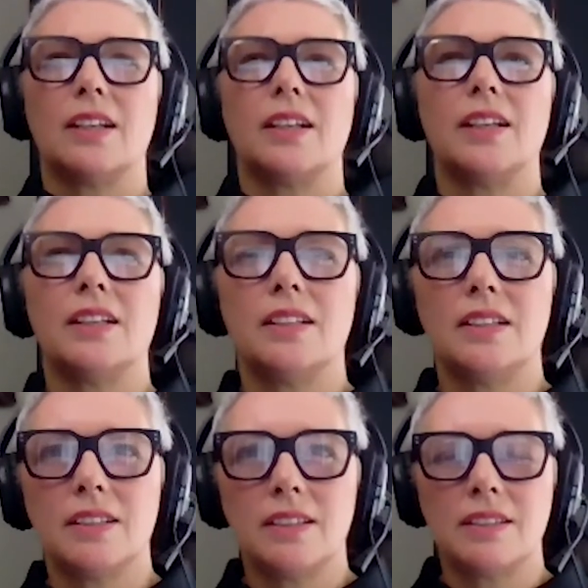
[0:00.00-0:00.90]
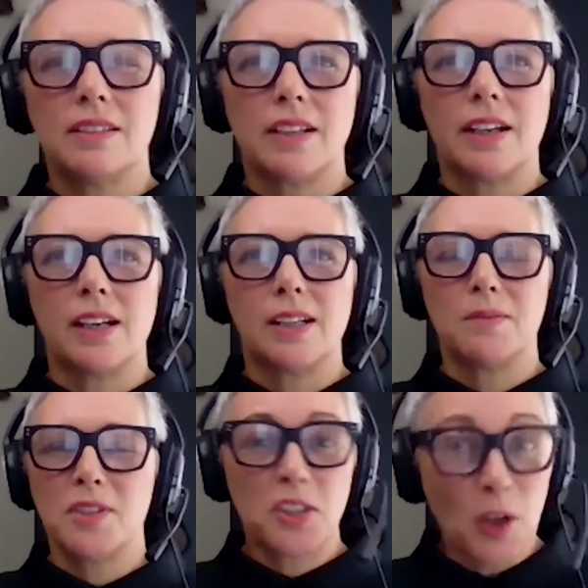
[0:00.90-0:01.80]
It is
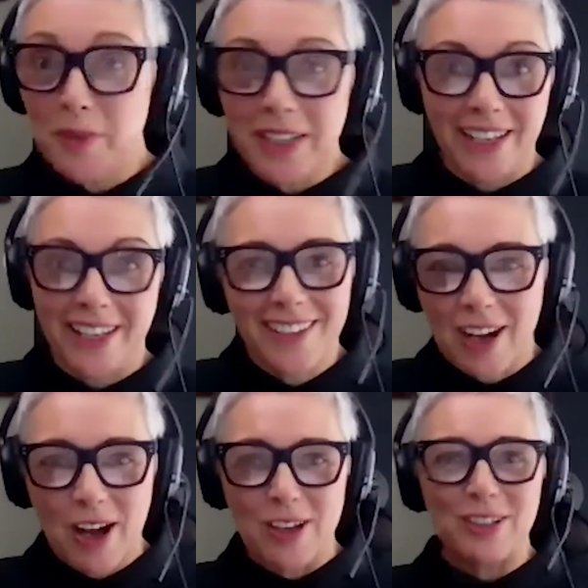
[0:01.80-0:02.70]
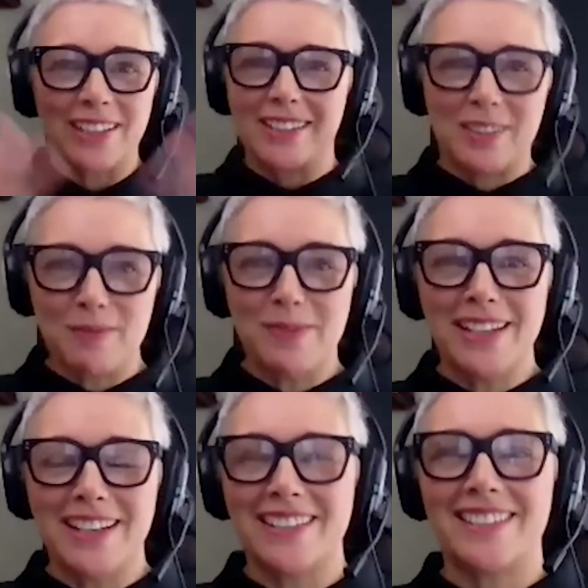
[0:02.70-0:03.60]
so many, Andrea, so
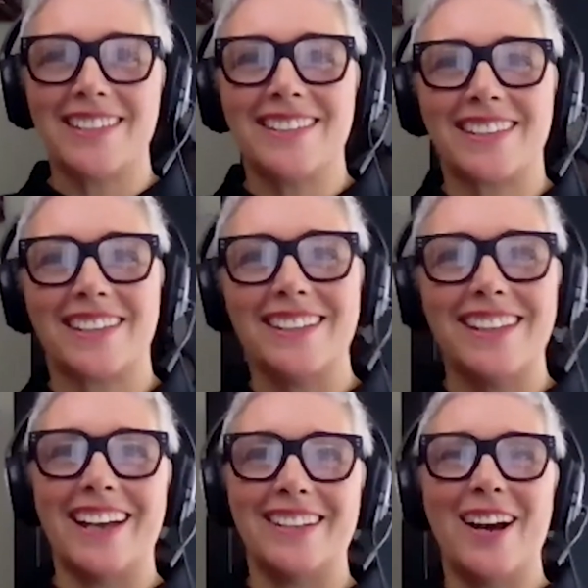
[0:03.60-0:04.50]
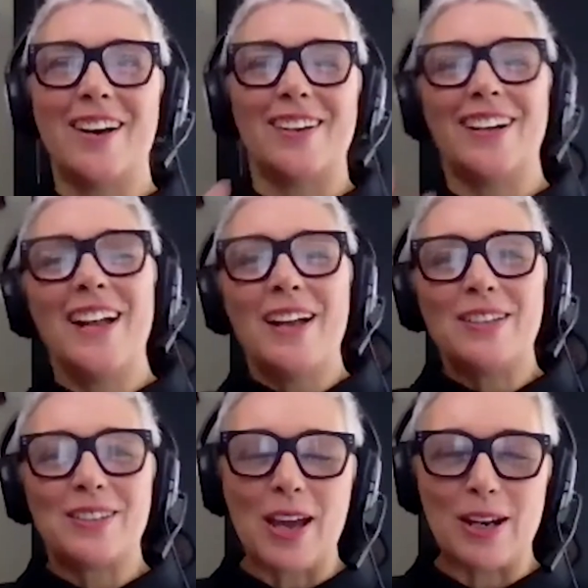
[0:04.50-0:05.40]
many ideas in that. No.
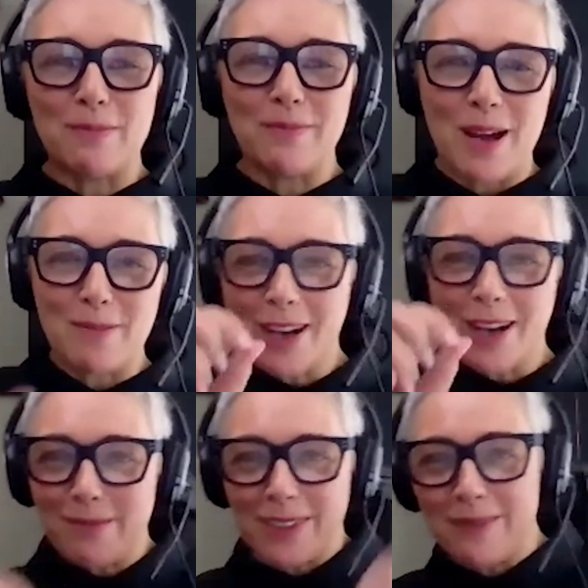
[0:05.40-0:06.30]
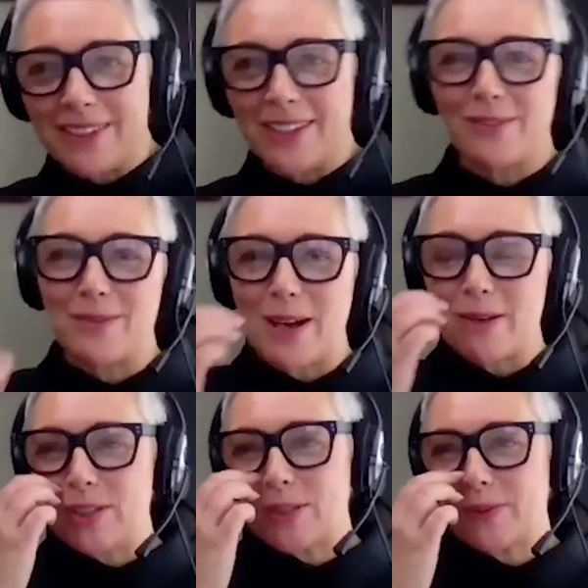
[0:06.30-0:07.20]
So, and I'm grappling with
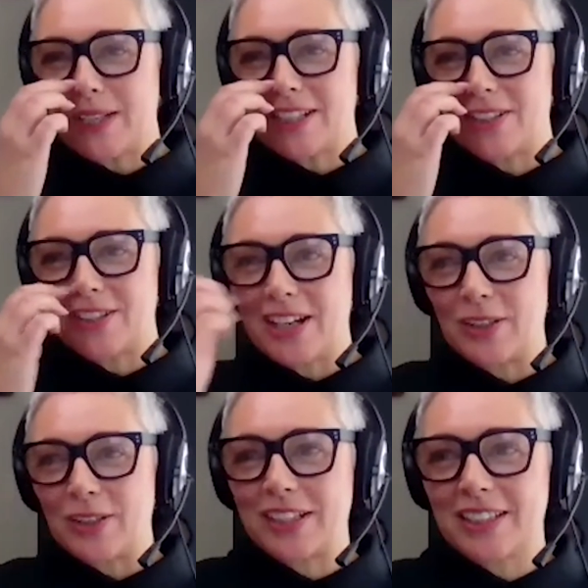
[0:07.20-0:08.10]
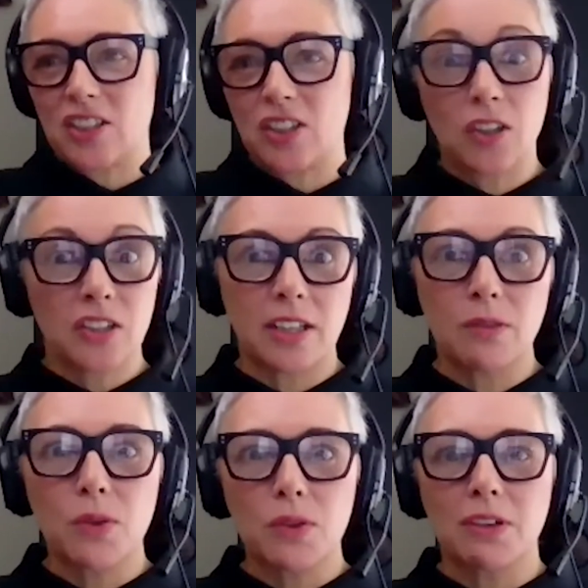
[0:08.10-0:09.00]
everyone. Which one should I hook into? Because
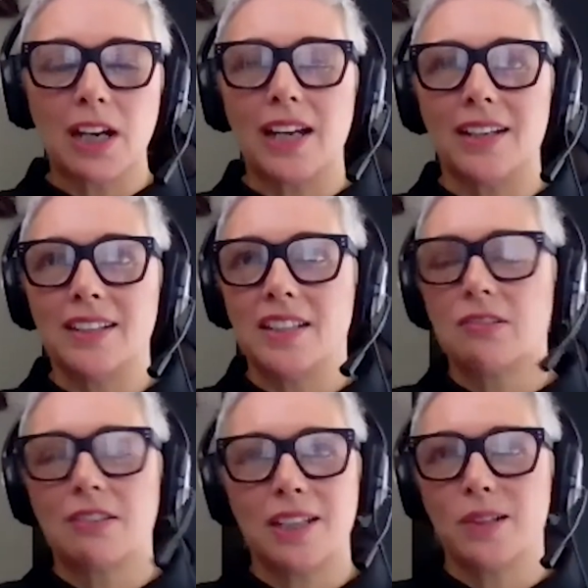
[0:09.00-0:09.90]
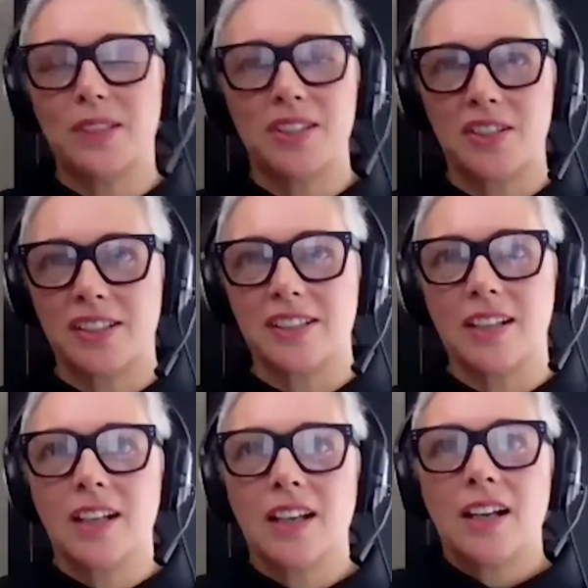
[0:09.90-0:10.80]
they're all great. It's a great question.
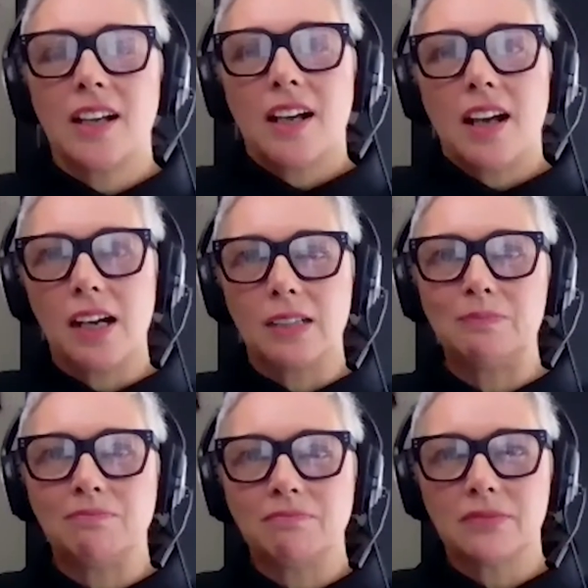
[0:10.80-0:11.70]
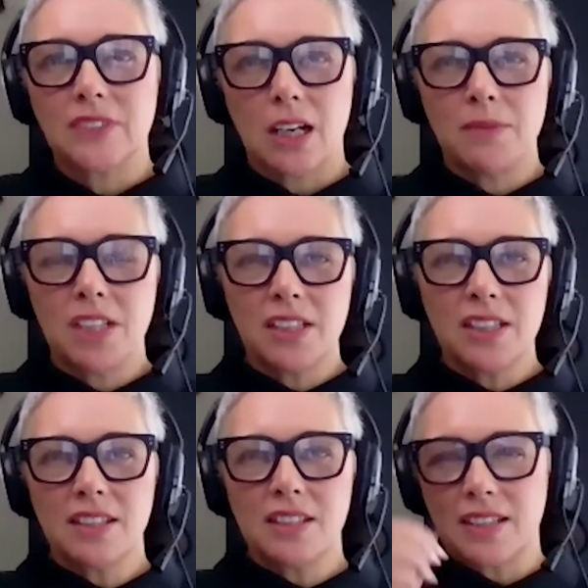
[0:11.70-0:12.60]
I'm going
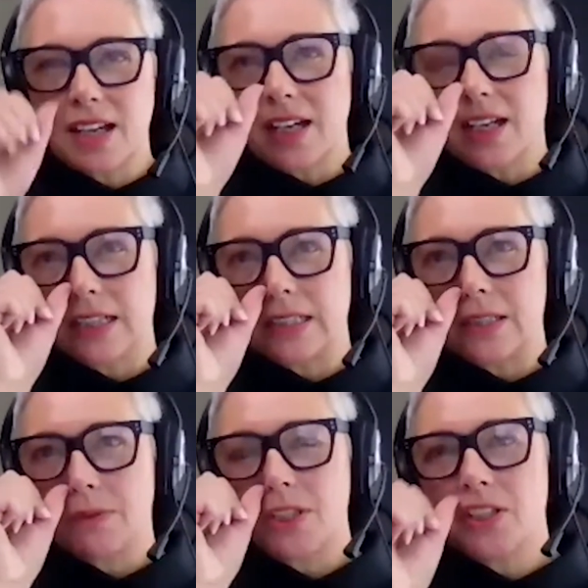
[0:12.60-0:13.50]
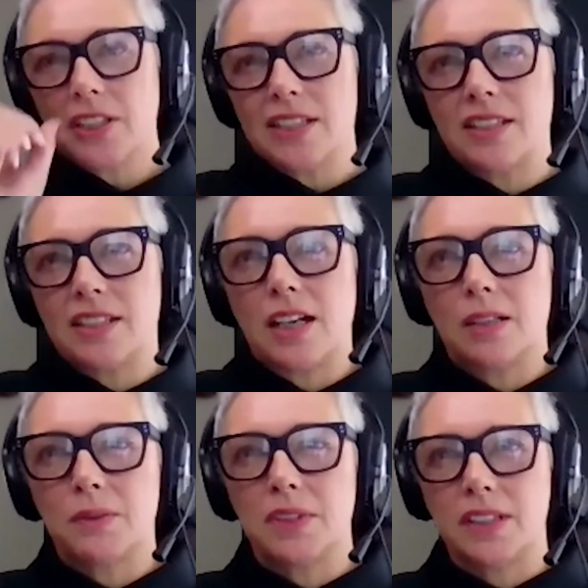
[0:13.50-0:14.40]
to start. Where should I
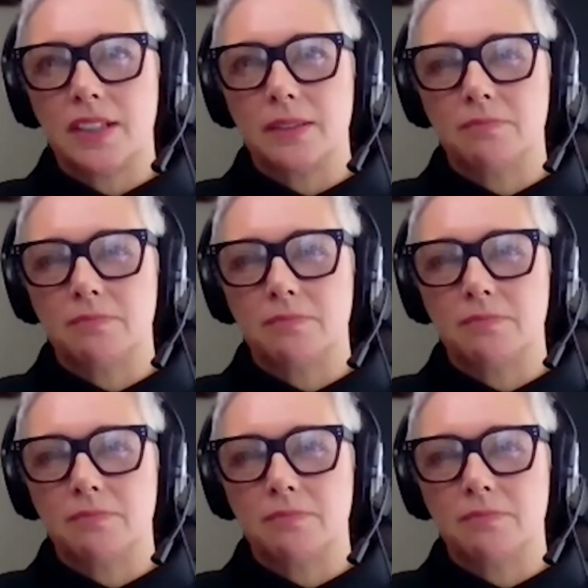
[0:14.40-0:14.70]
start with it?